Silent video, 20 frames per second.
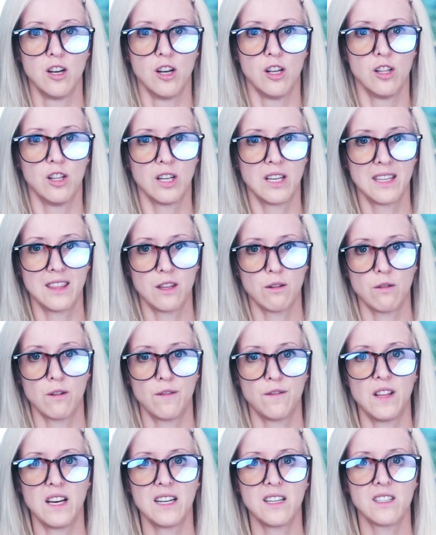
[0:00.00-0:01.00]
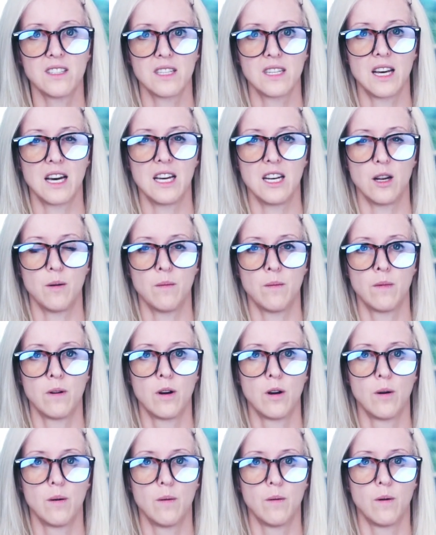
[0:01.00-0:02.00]
Look at the reflection item.
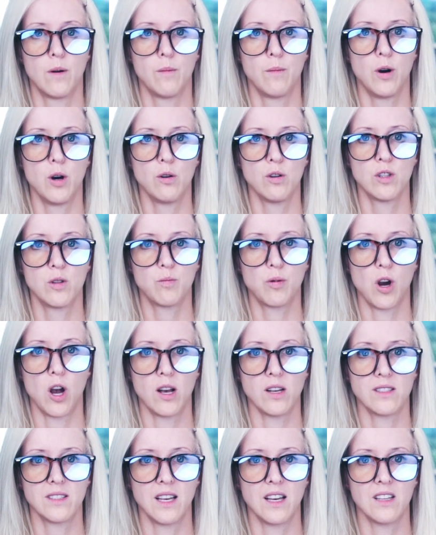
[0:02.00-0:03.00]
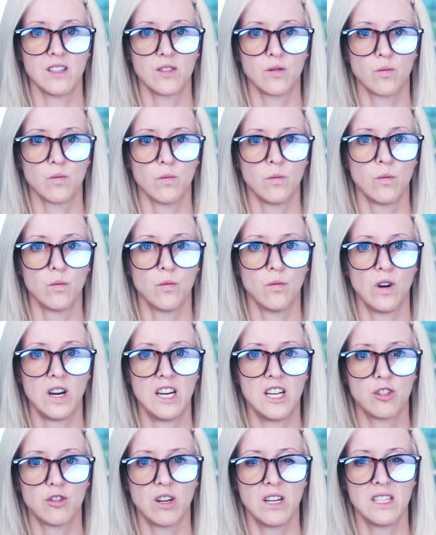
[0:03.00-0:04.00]
Post-process,
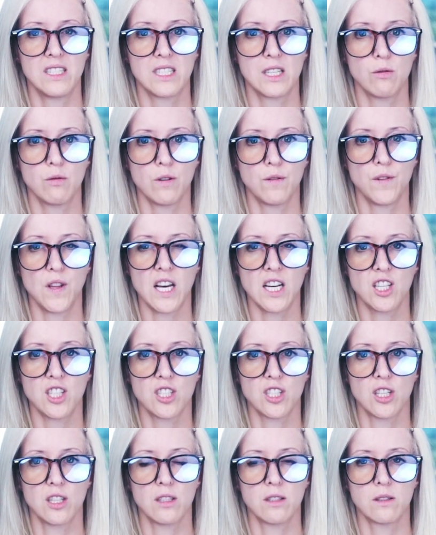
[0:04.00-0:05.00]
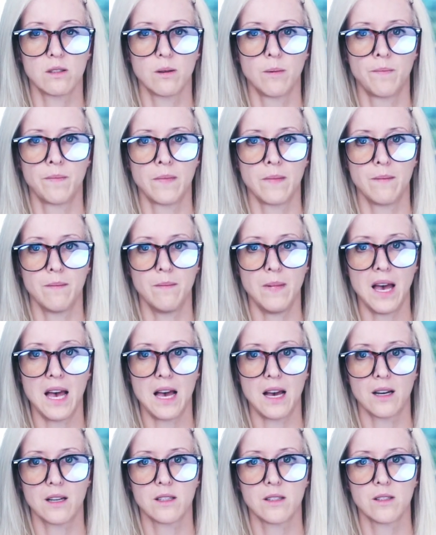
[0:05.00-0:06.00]
ray tracing reflections,
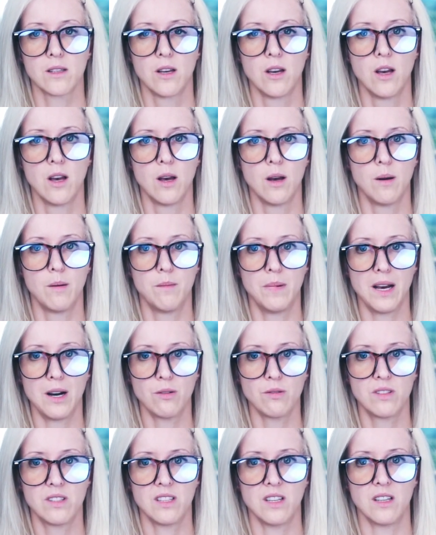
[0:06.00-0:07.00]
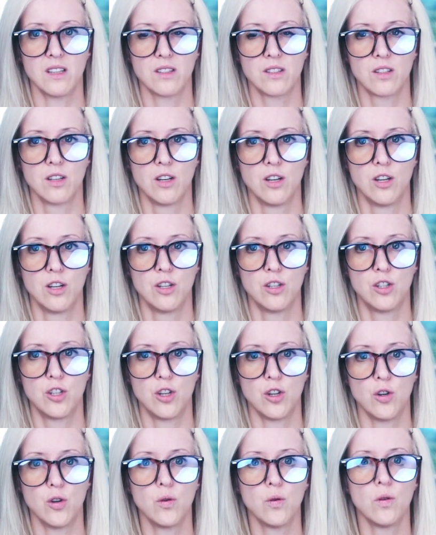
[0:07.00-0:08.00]
max. Bounces,
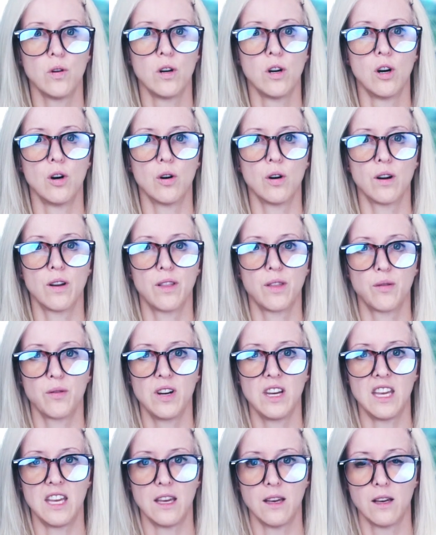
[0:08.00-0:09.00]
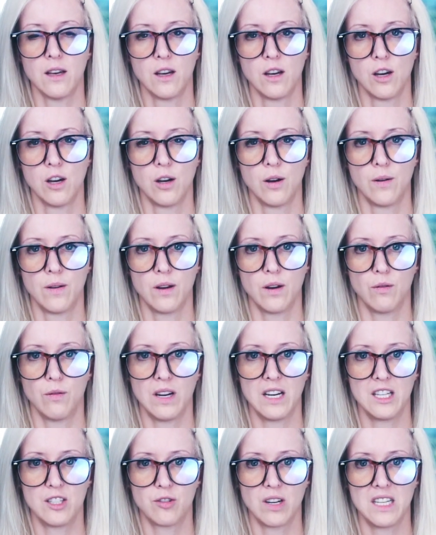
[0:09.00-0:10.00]
2 or 3.
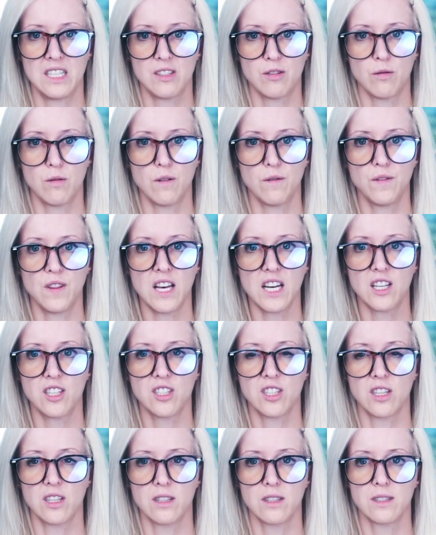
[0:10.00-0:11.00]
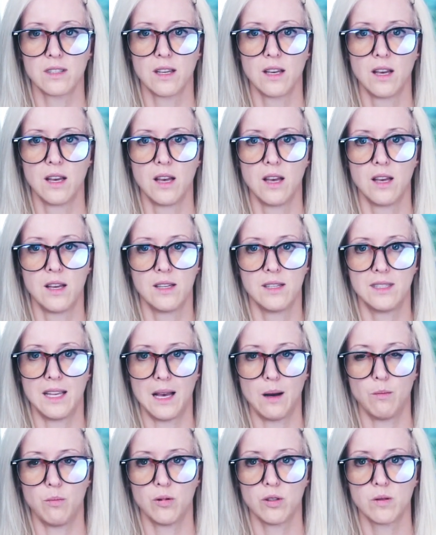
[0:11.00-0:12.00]
Ray tracing reflections,
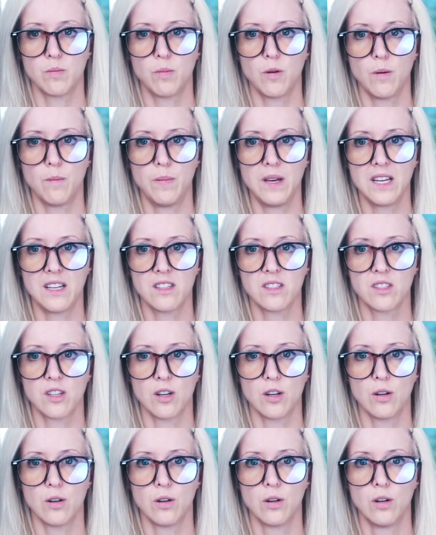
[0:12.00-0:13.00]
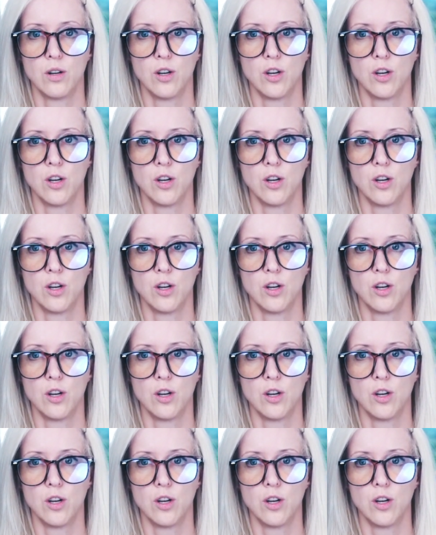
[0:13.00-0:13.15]
samples per pixel,